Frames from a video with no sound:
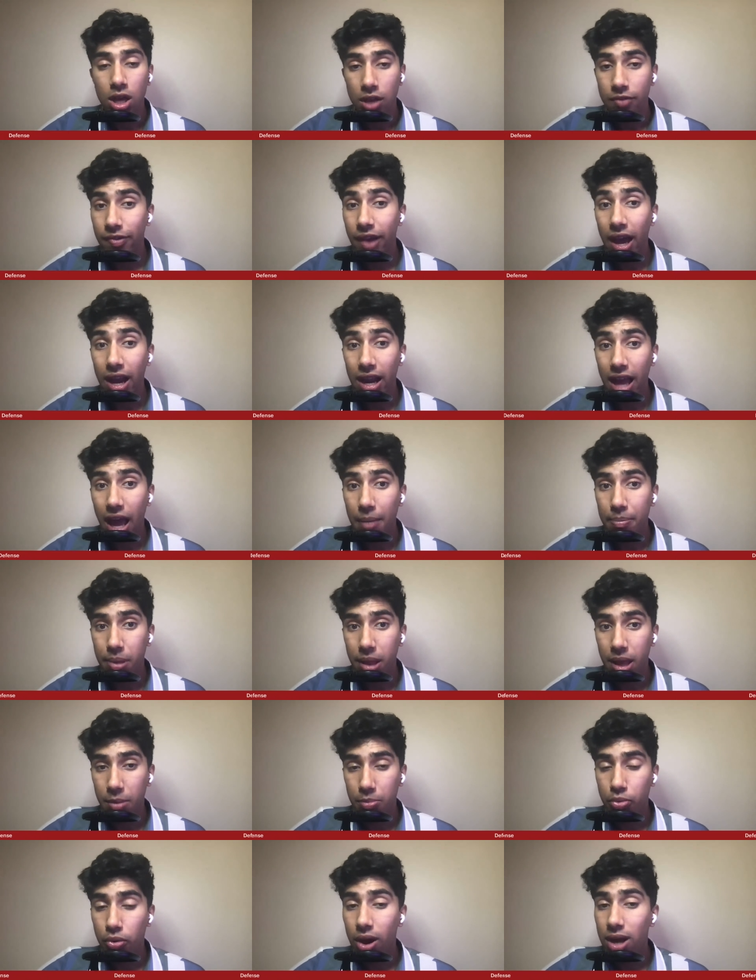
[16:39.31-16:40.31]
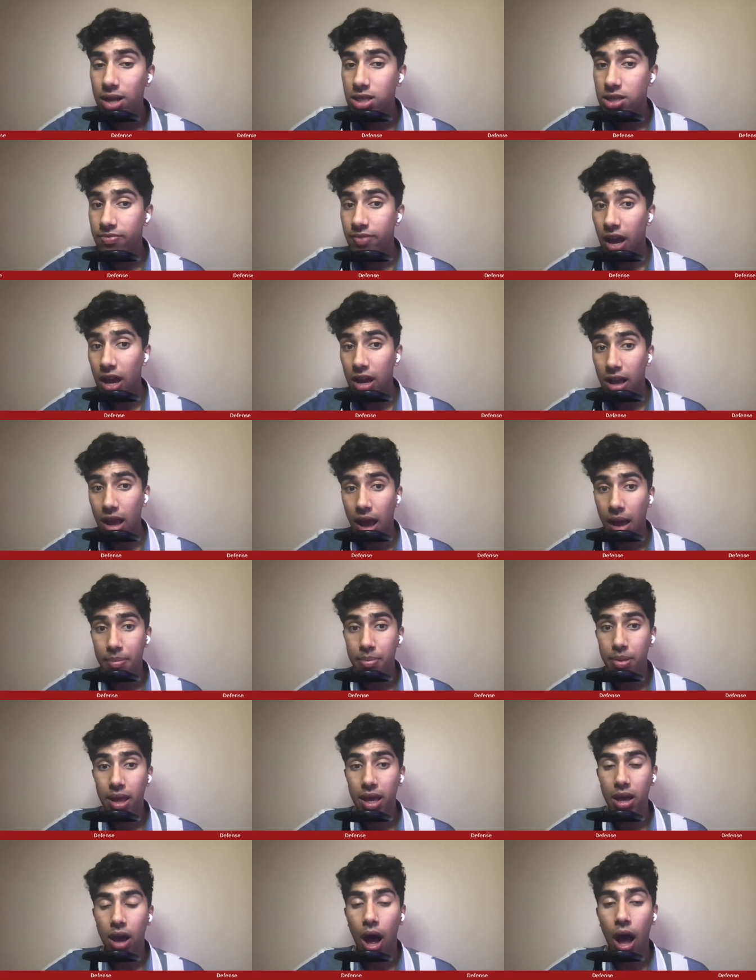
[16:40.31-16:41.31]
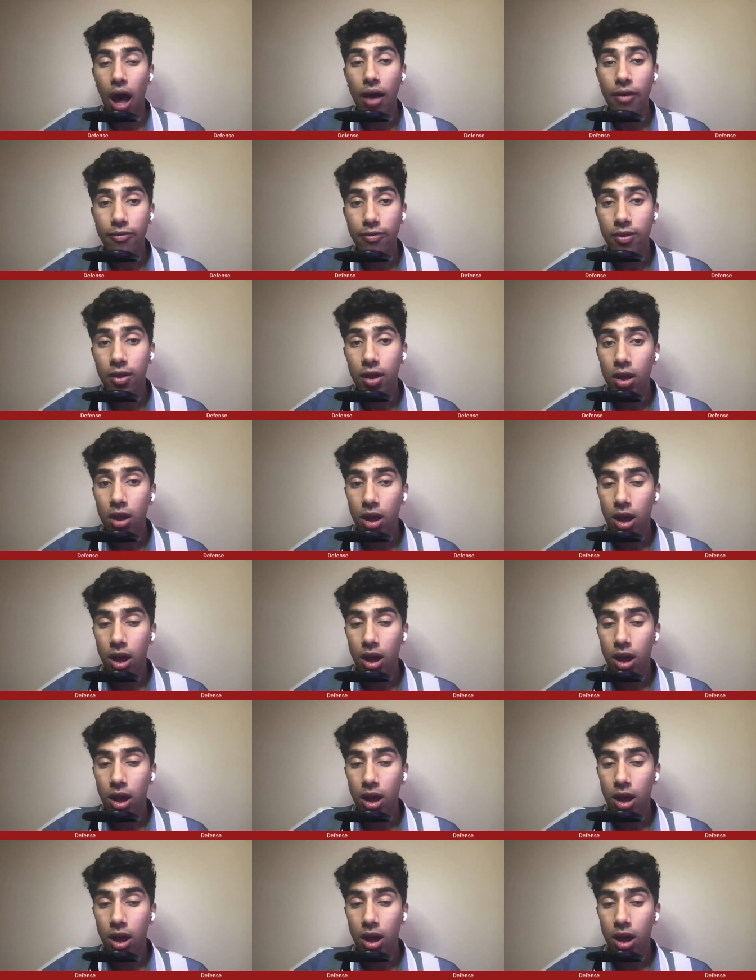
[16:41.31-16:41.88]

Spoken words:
you've got a guy playing press, you've got a guy playing off,